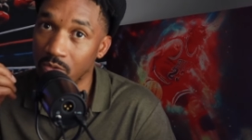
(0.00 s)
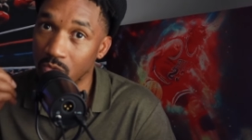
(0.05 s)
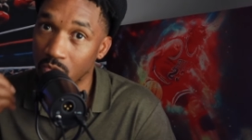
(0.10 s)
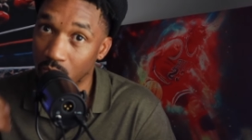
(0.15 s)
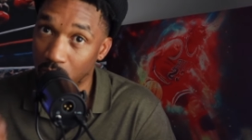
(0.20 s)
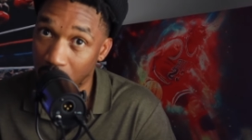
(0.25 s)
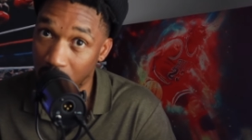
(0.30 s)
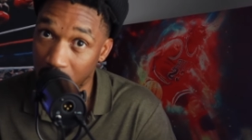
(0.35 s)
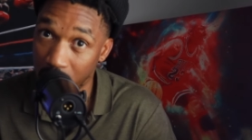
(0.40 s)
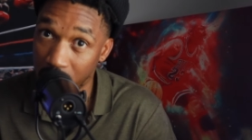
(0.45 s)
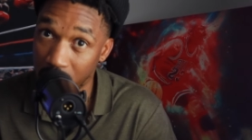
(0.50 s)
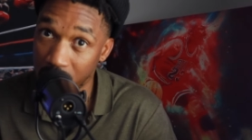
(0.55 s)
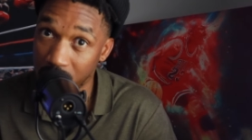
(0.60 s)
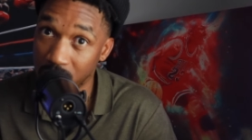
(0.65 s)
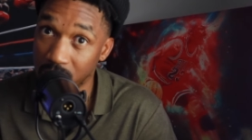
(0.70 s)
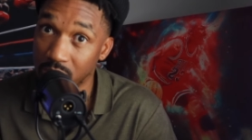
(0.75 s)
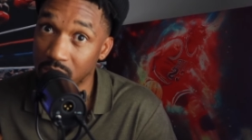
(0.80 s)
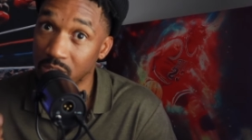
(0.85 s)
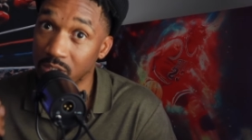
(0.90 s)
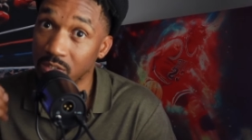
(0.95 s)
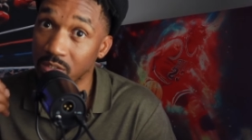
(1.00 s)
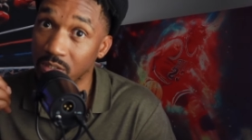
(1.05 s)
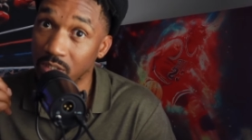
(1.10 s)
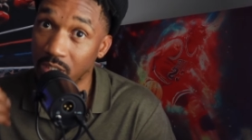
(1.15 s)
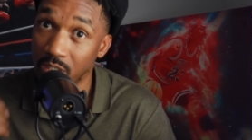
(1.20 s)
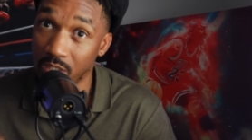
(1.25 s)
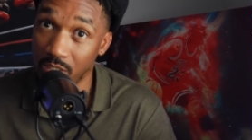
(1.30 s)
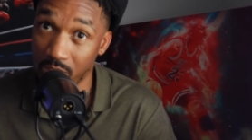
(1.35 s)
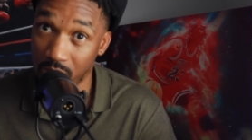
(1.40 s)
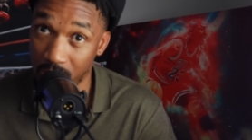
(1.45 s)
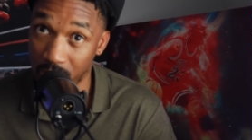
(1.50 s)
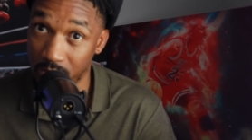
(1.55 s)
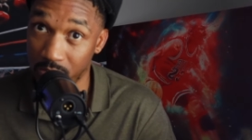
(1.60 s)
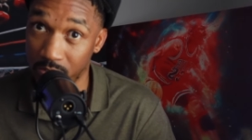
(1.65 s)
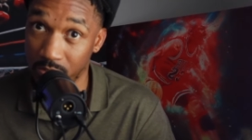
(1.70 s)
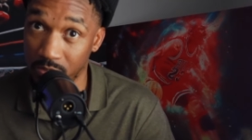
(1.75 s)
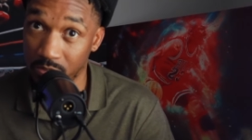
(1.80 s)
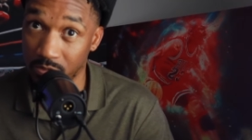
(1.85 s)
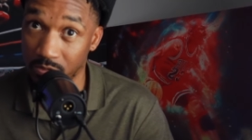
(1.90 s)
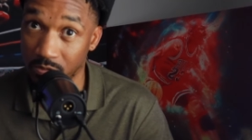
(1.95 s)
was and
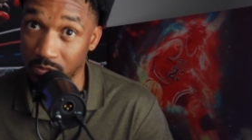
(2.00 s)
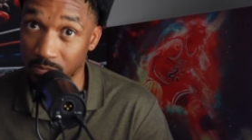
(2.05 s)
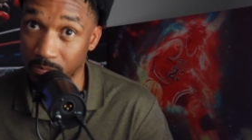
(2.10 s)
is.